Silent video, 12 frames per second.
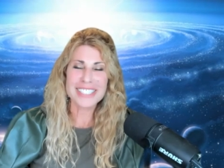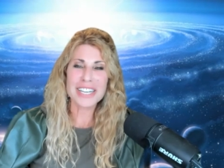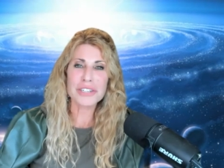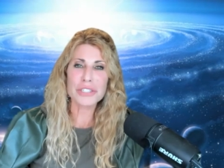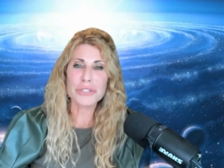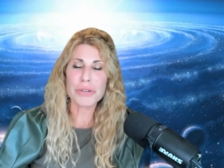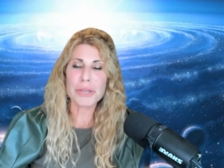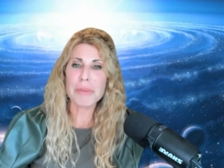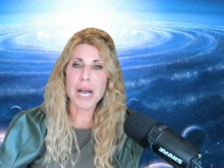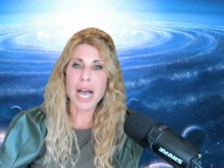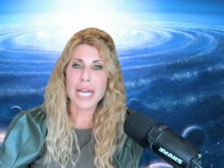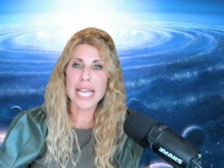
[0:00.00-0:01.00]
Dare to Dream
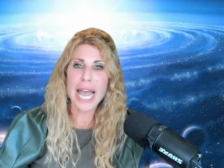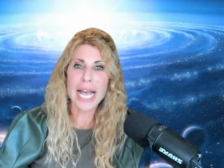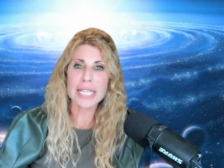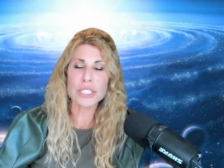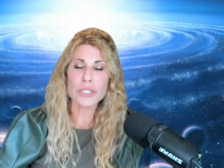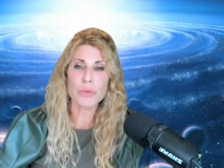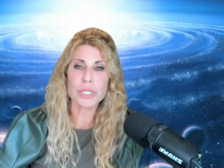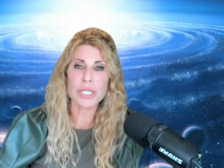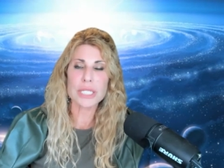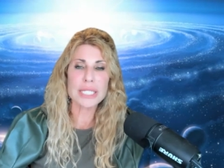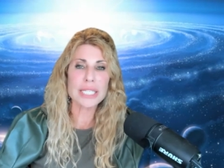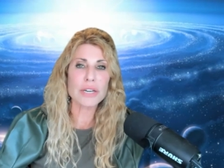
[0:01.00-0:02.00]
podcast won the
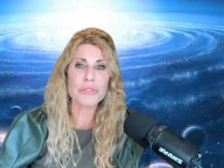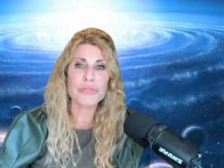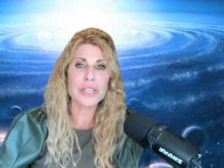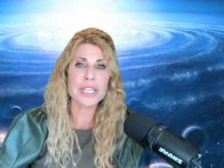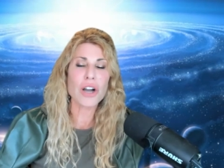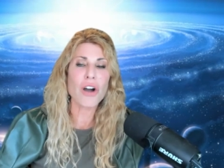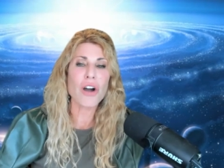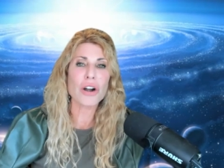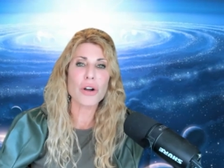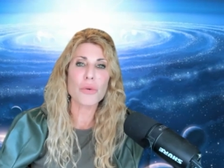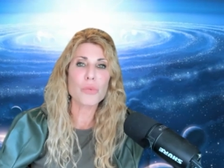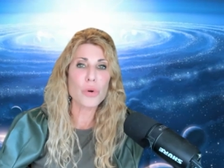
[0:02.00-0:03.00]

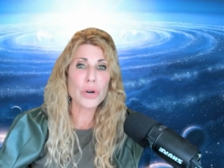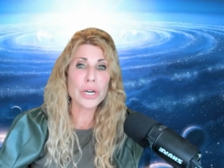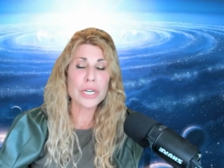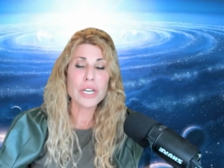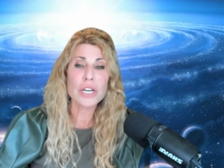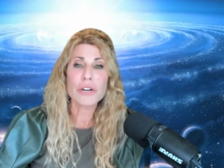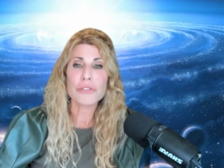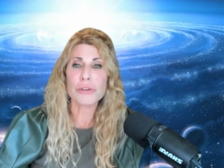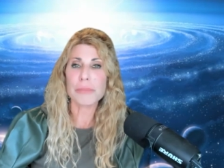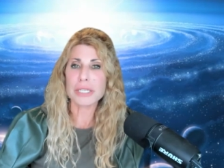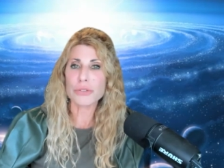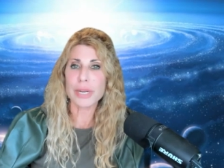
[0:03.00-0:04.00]
COVR Award for
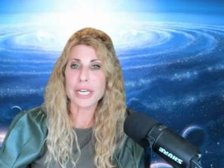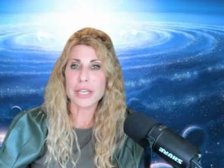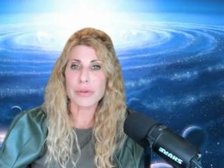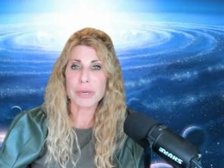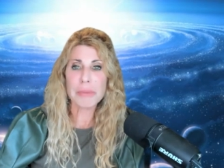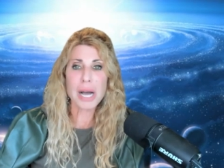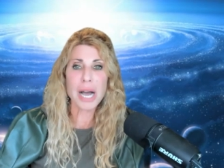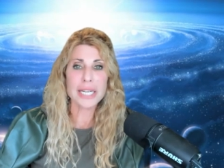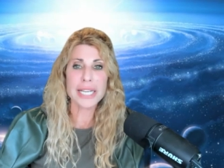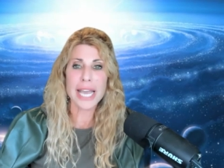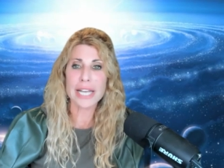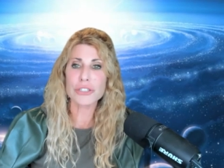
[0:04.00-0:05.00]
Best Radio and
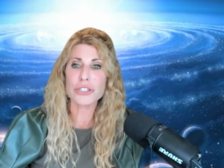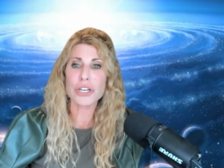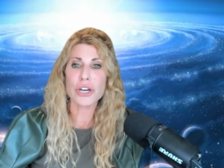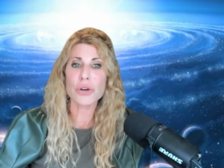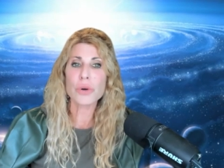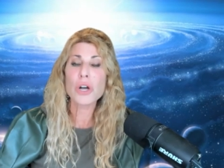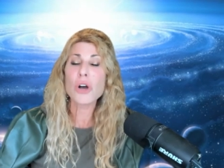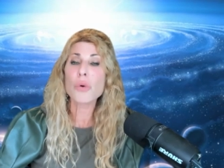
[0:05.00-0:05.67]
Podcast Show.